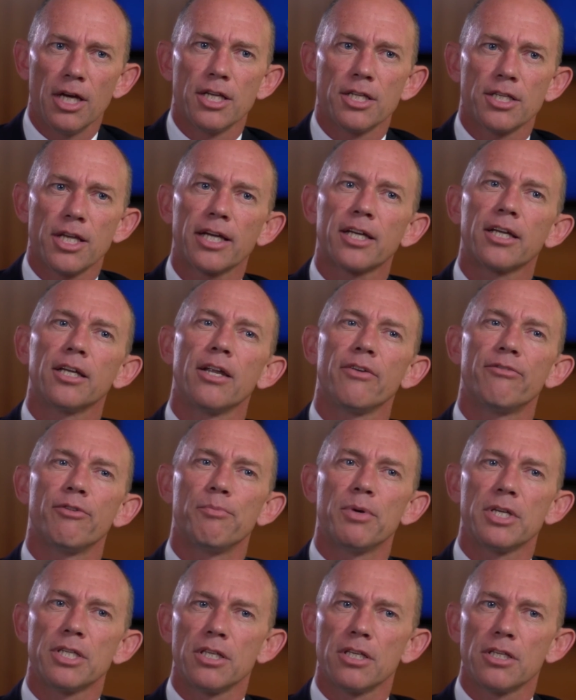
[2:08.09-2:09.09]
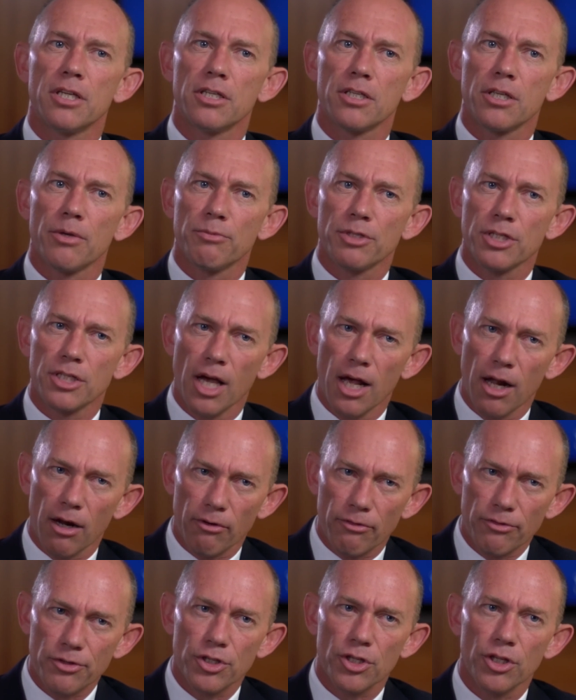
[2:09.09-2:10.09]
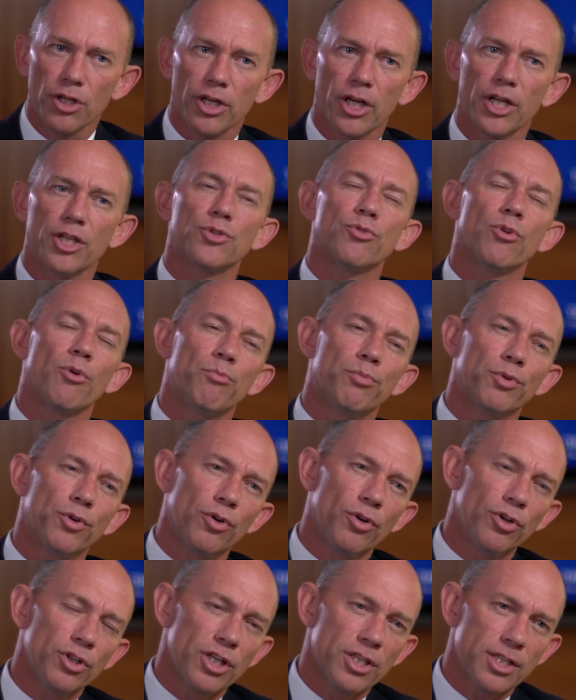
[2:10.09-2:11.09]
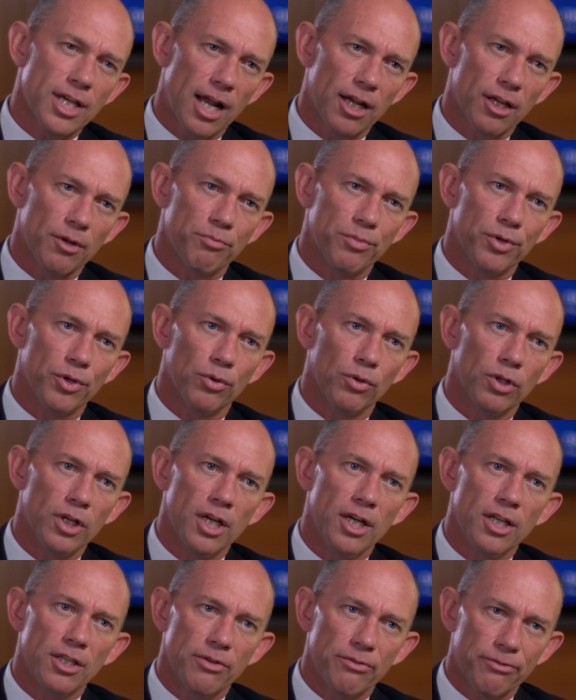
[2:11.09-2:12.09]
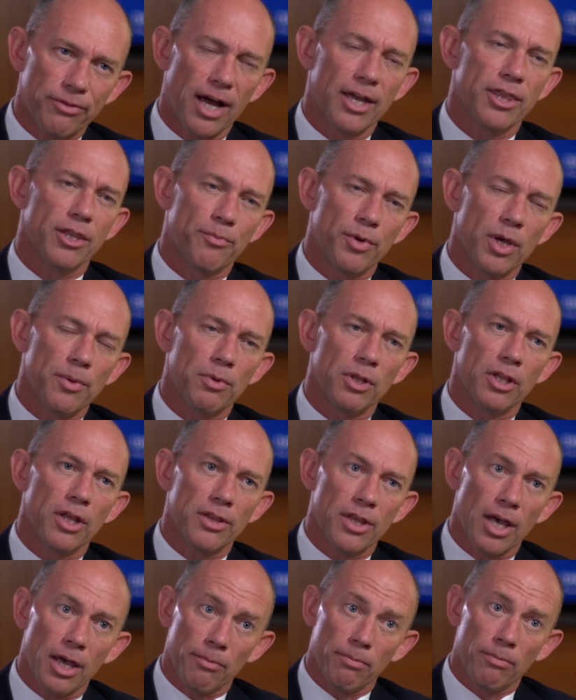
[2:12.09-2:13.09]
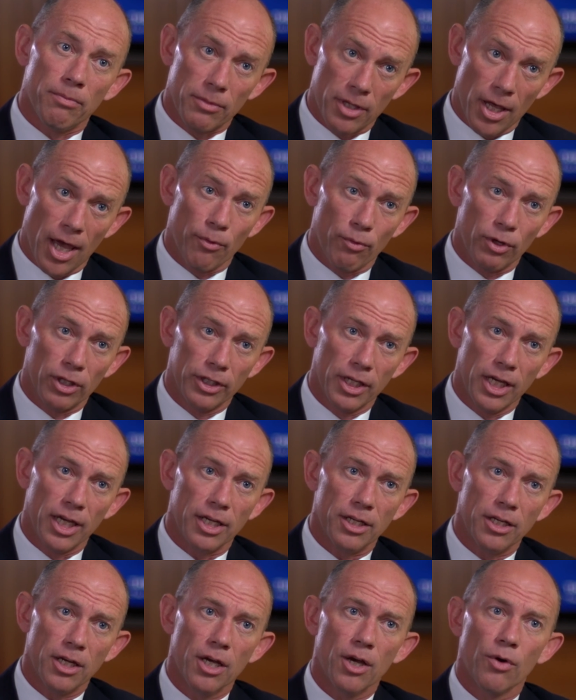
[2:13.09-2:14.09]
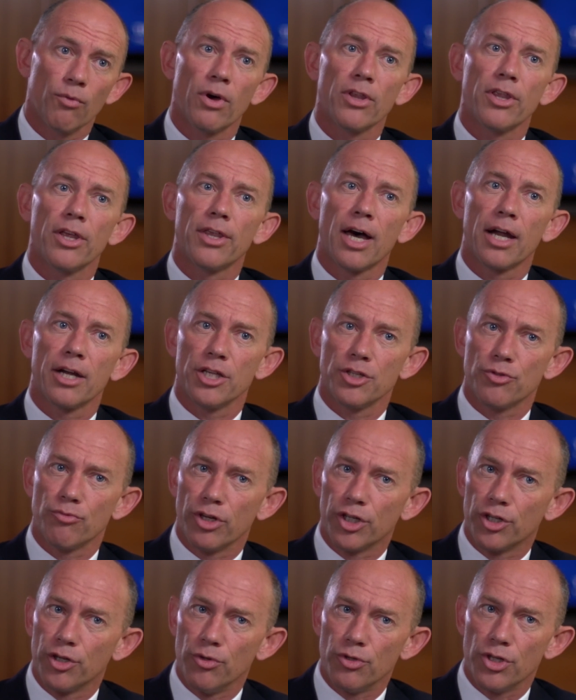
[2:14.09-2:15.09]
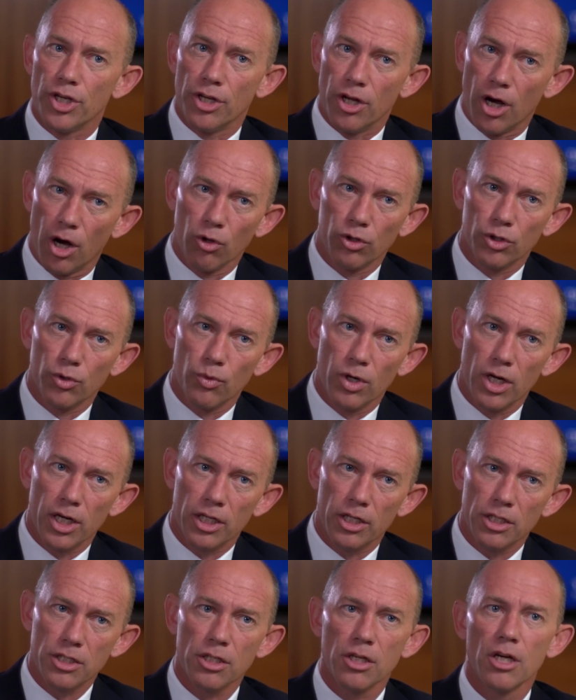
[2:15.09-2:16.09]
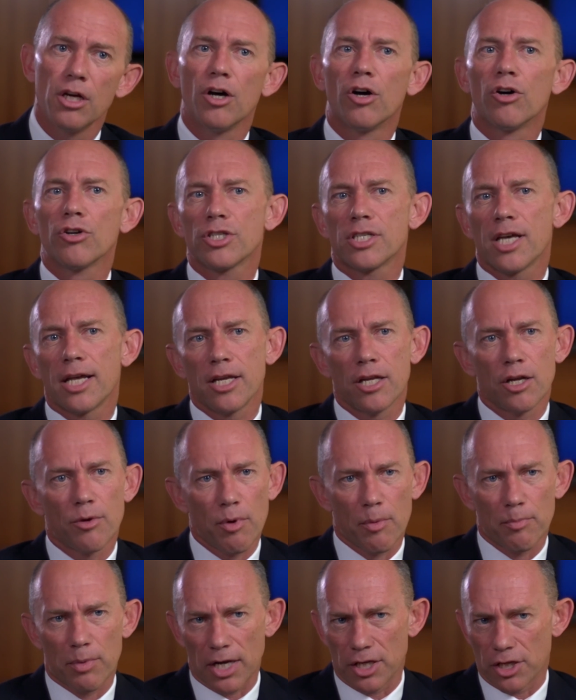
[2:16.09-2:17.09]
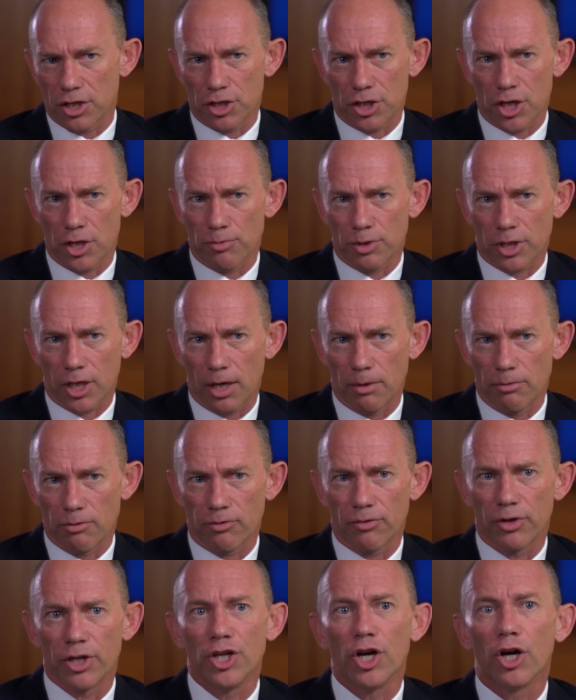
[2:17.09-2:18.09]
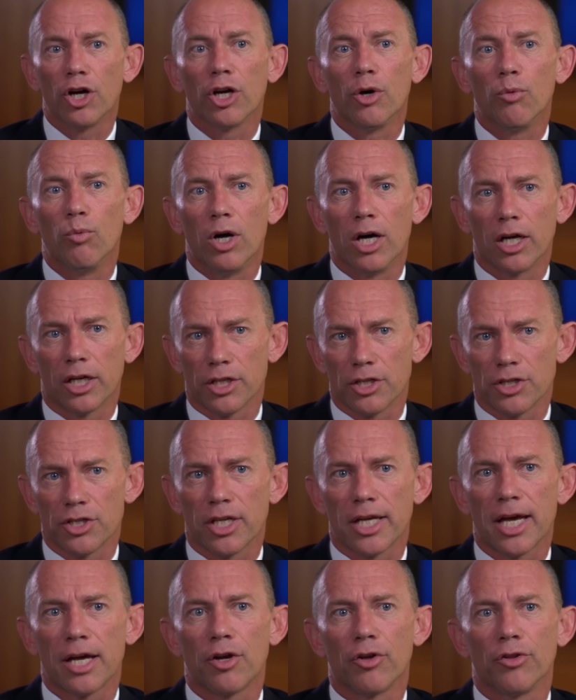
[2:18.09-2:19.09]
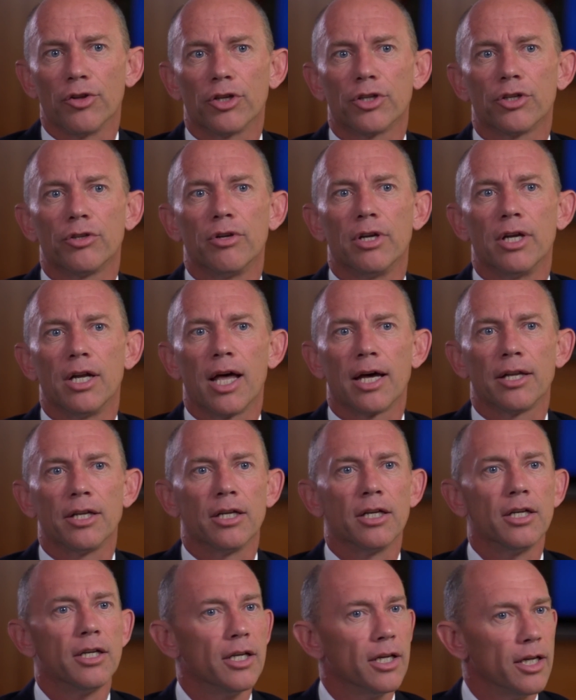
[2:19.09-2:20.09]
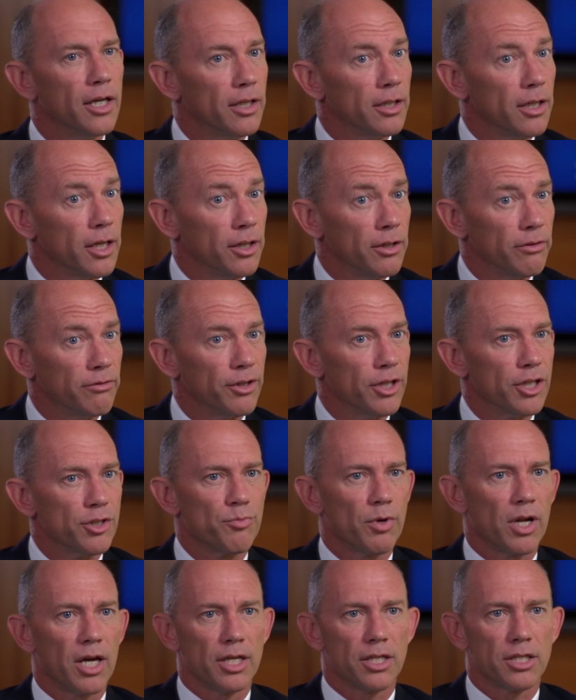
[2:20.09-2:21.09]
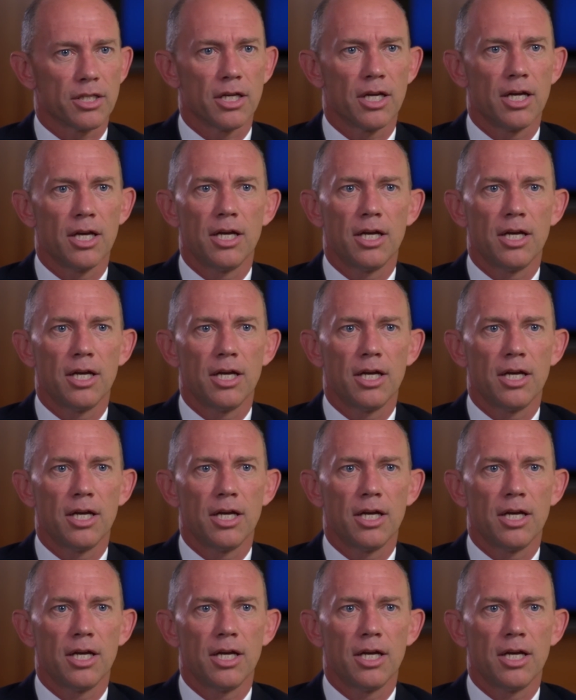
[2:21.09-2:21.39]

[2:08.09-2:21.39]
Secondly, for businesses themselves to look into a broader talent pool to find the people that they, they will need, whether that is recruiting older workers or setting up apprenticeship schemes for younger workers to get on the career ladder in, in the first place.